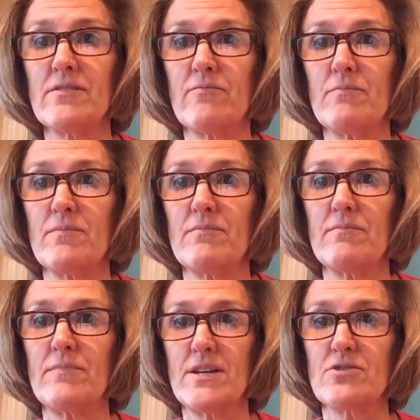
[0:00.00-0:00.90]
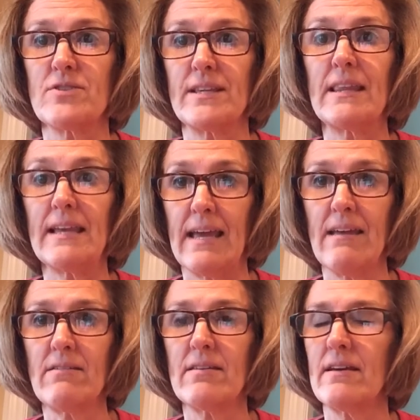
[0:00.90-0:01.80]
of measure in
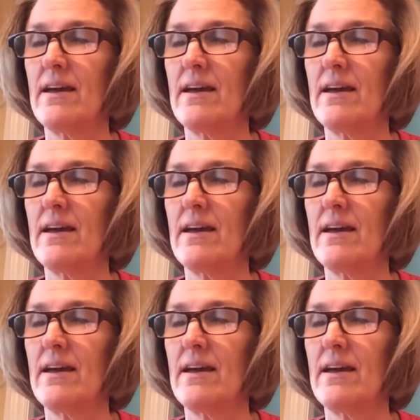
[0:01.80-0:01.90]
length,